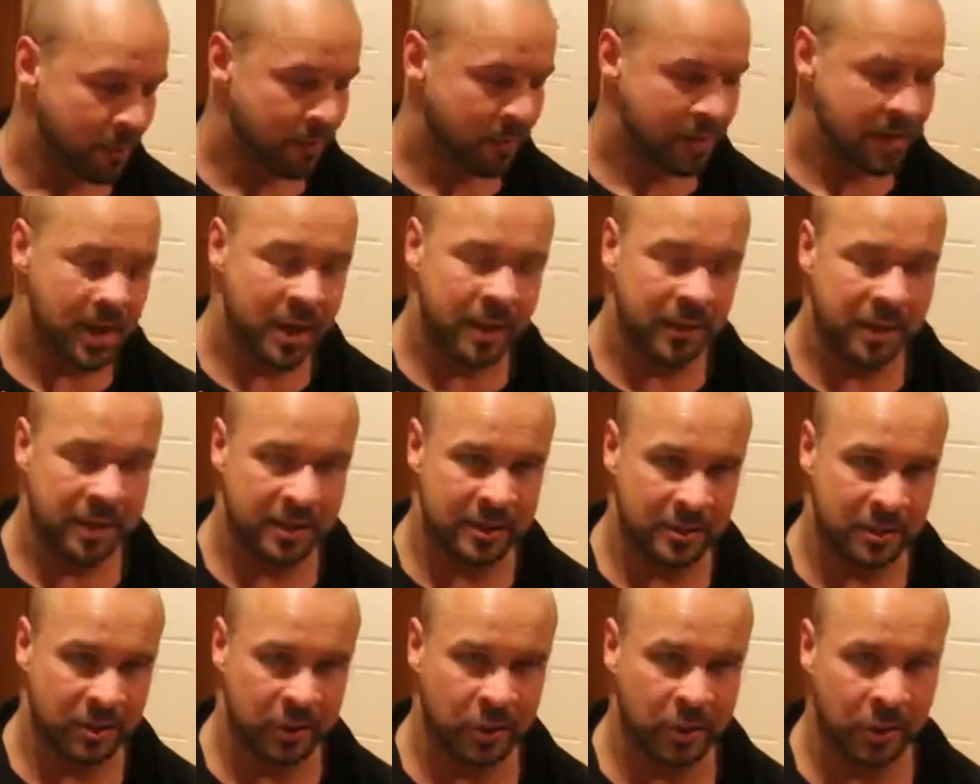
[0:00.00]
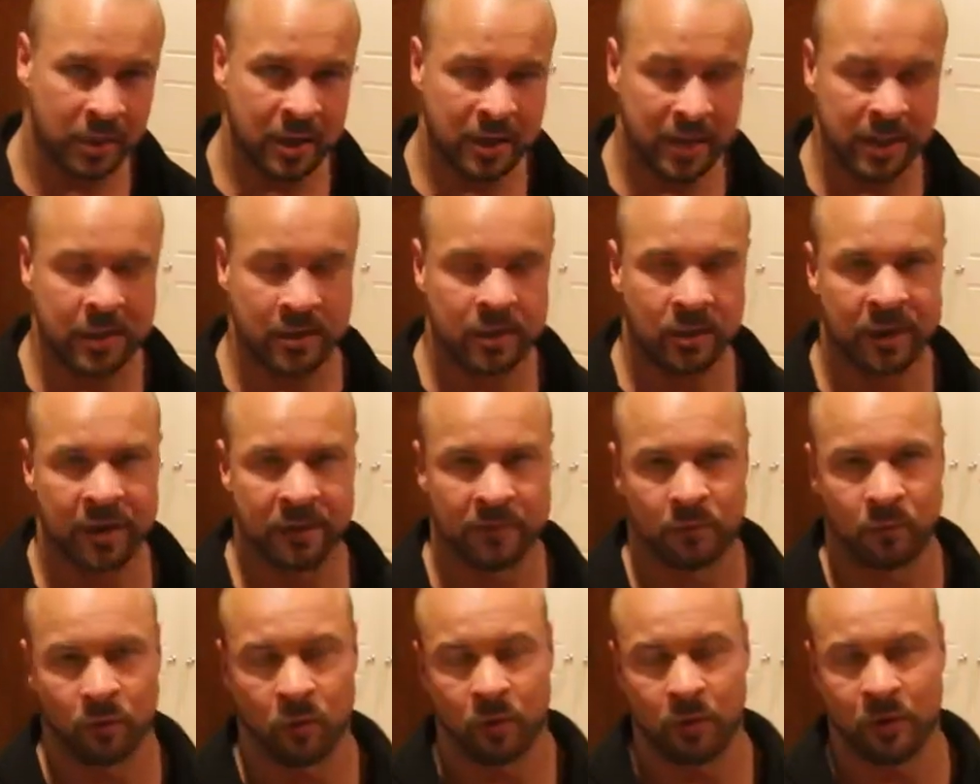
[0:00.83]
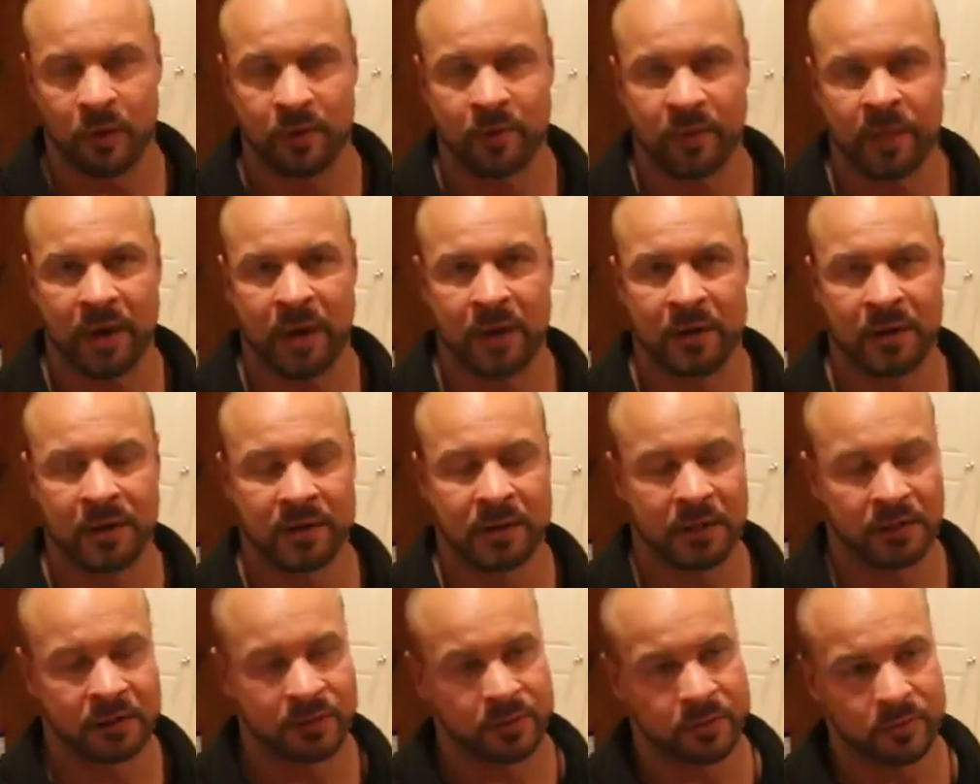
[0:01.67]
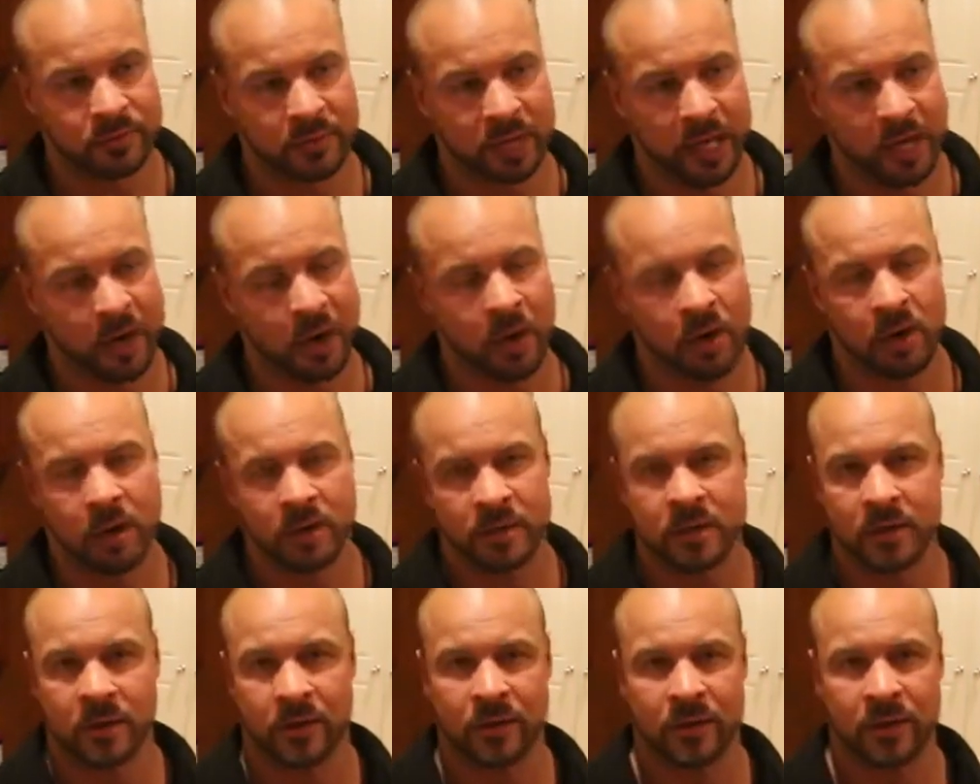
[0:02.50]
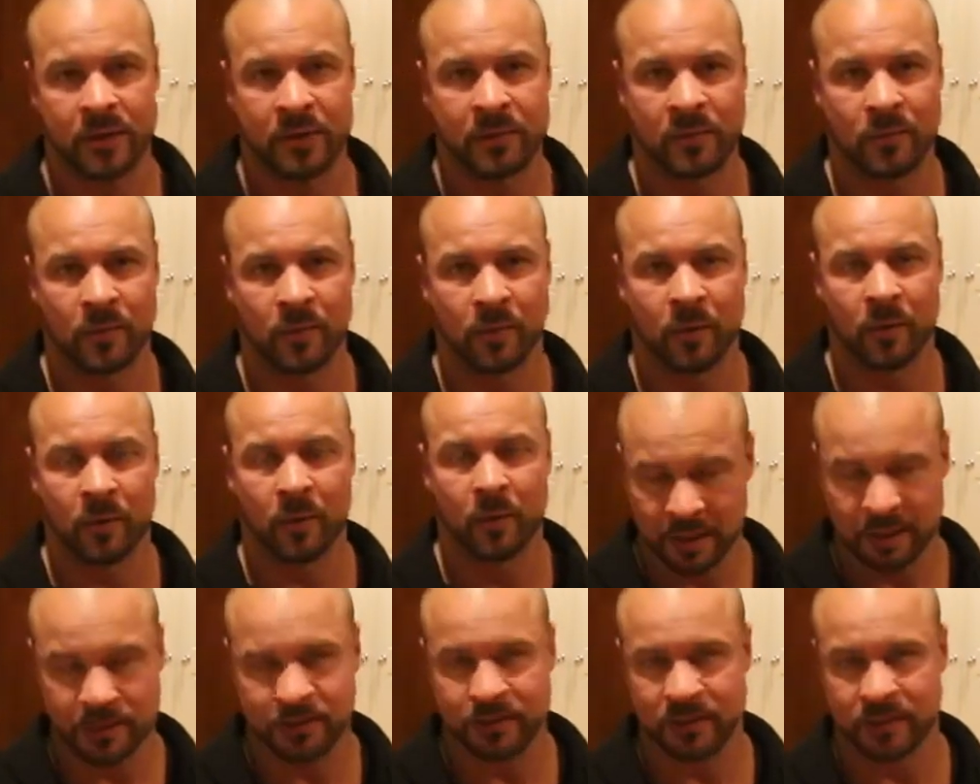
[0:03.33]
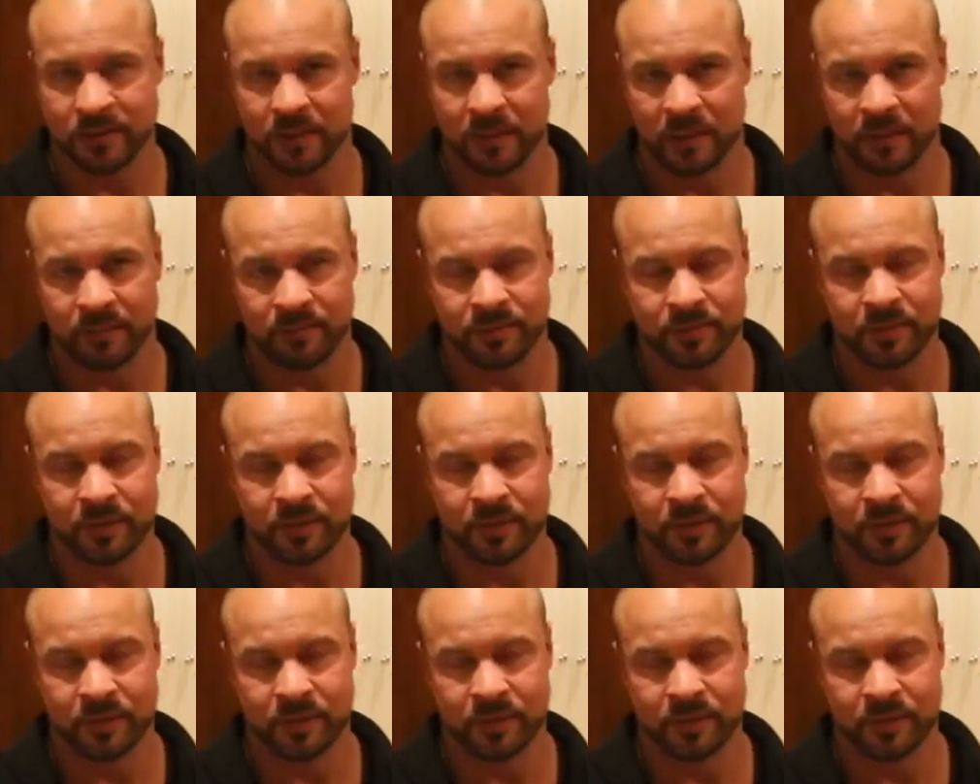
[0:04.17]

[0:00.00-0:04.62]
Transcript: But now that it's good, I don't have to worry about it and I don't take Carditone anymore. That's what's up.